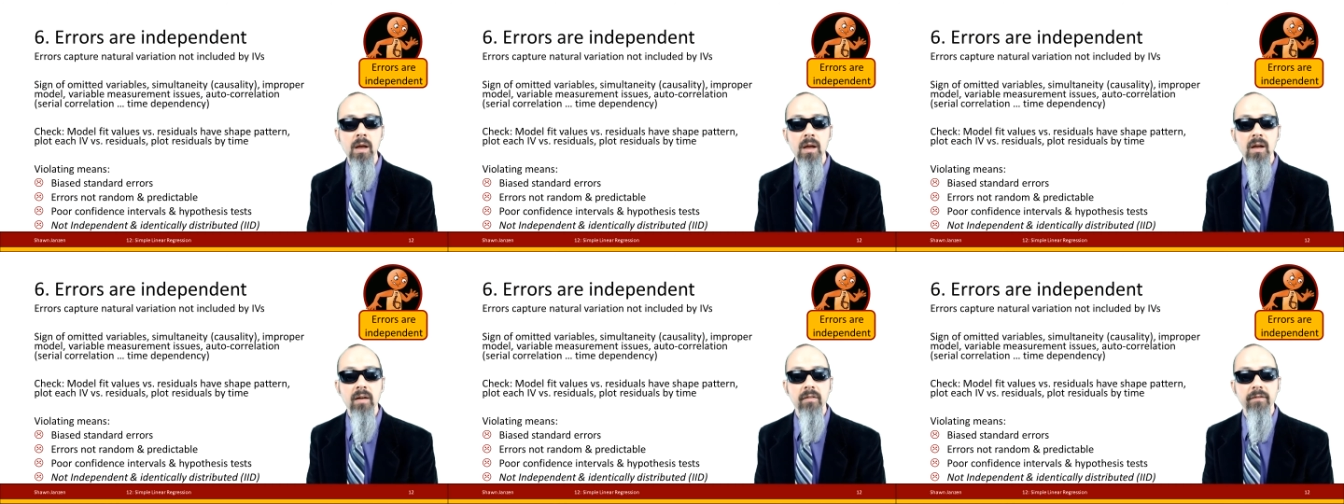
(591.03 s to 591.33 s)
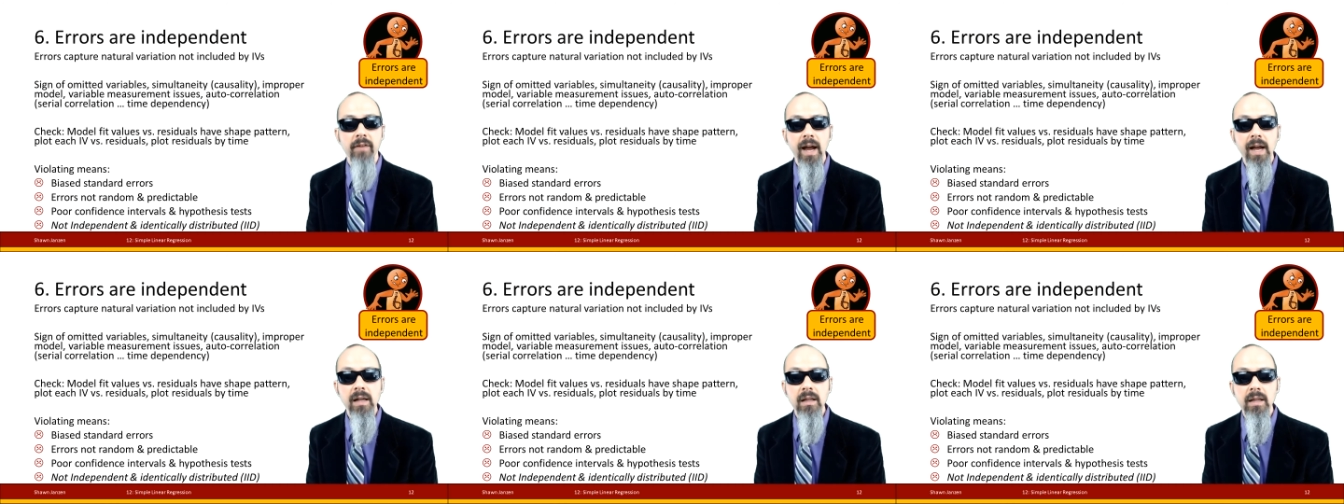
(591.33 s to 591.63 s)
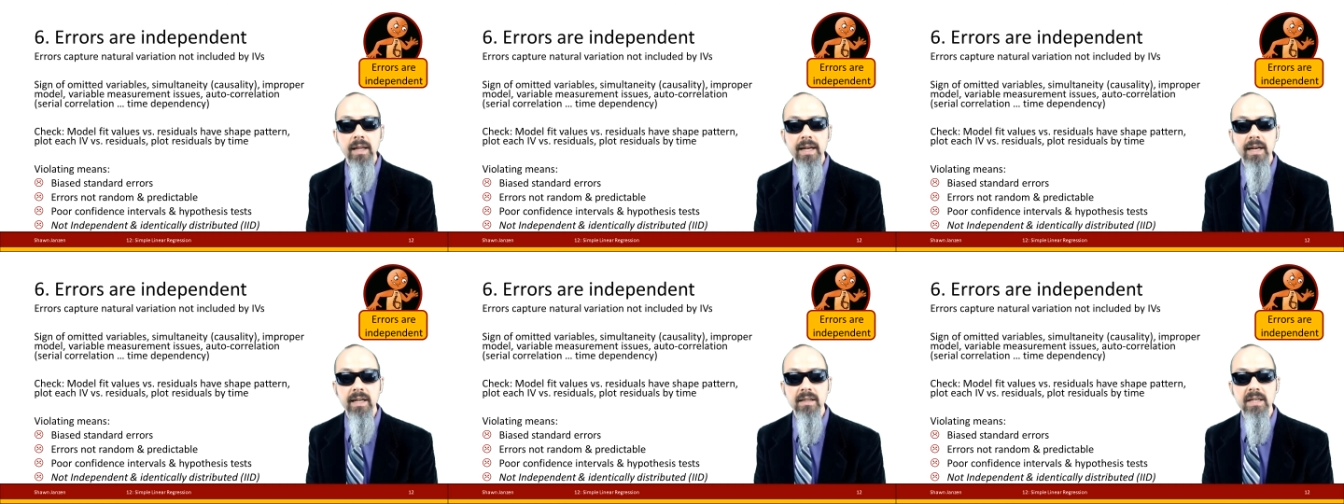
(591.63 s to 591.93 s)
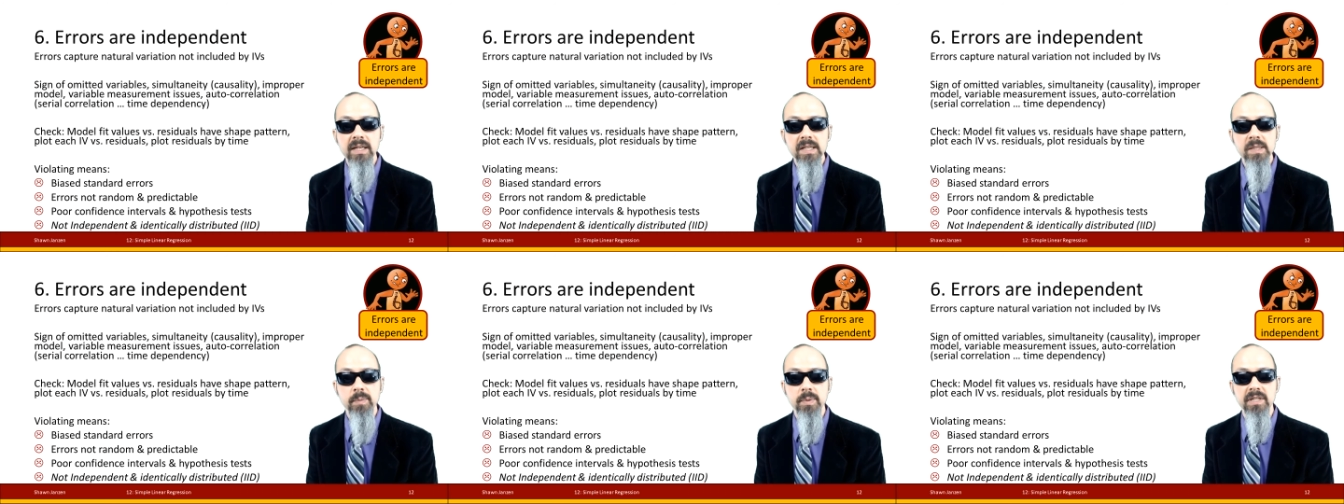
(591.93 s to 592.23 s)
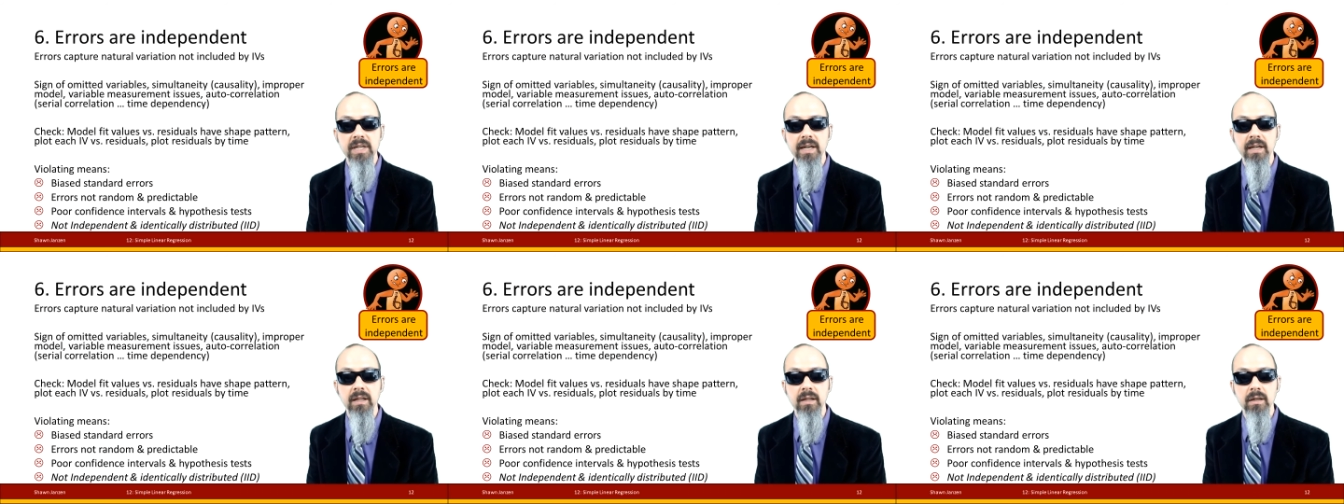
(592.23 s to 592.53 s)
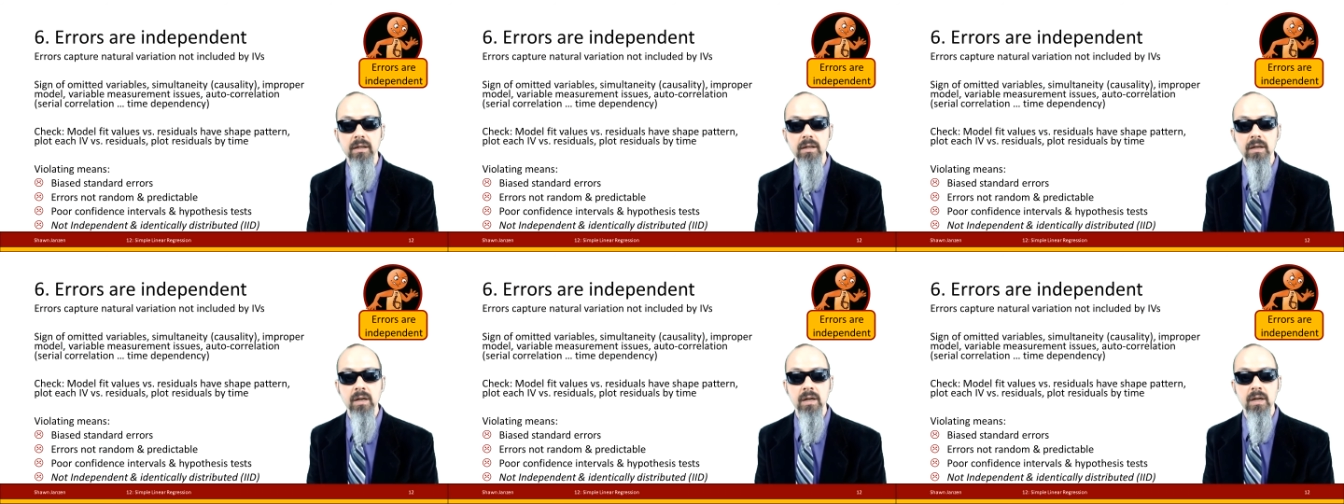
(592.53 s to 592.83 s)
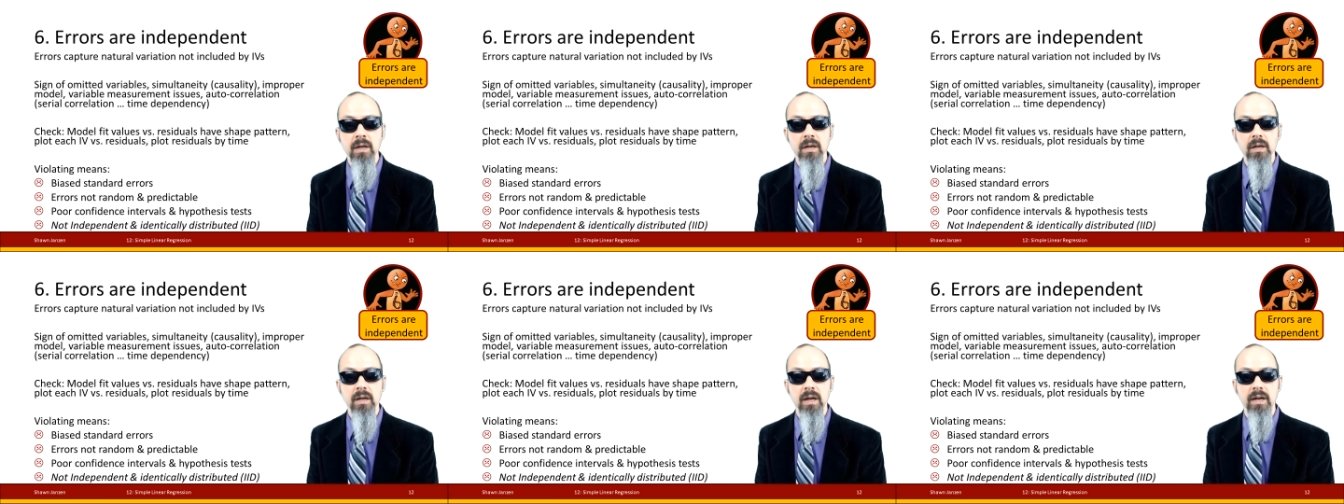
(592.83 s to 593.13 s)
Violating these particular
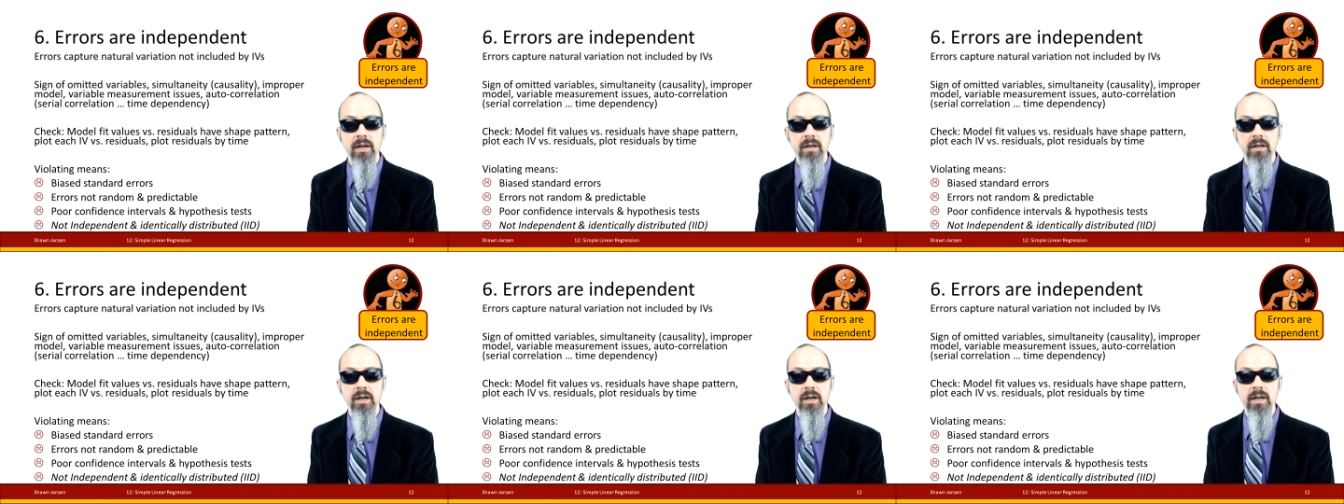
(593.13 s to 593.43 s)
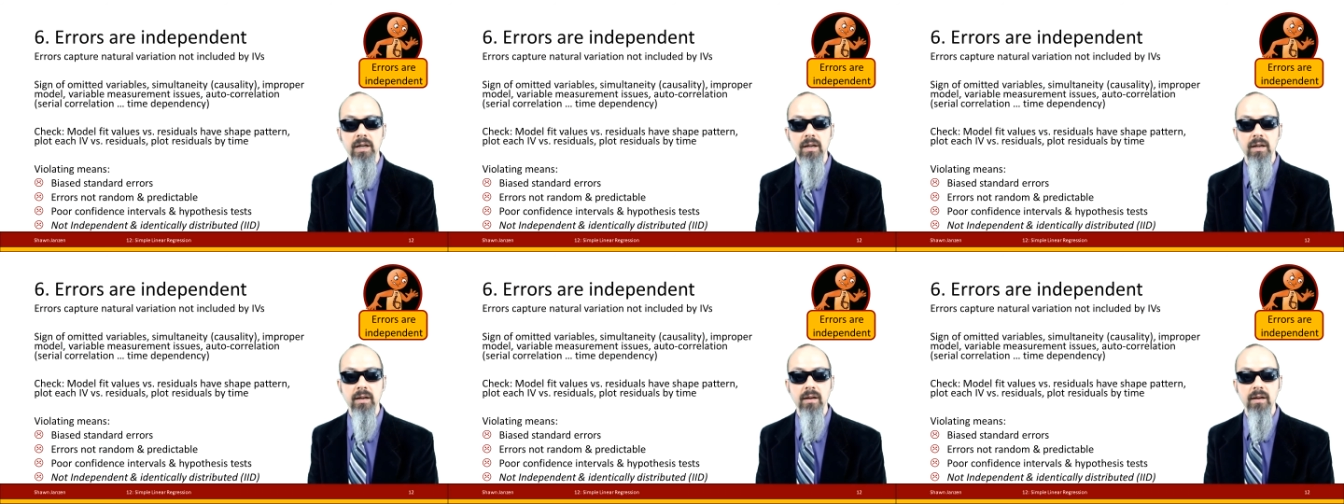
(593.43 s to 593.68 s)
are going to